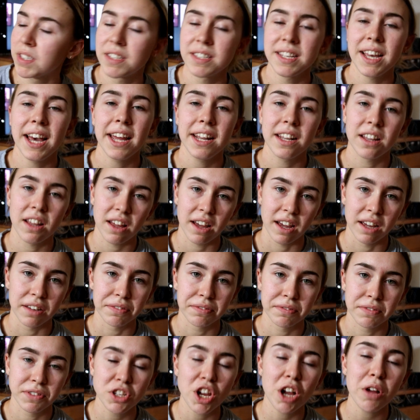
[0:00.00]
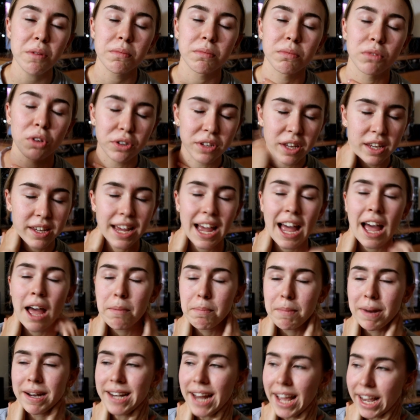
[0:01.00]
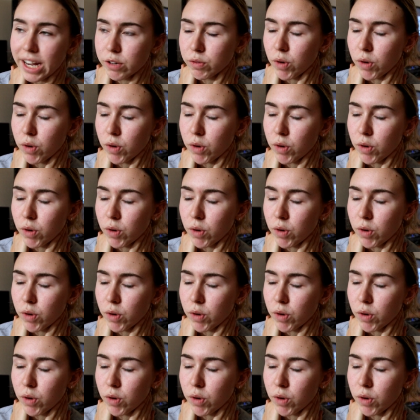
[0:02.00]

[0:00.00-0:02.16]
Sad life. Stop looking at my neck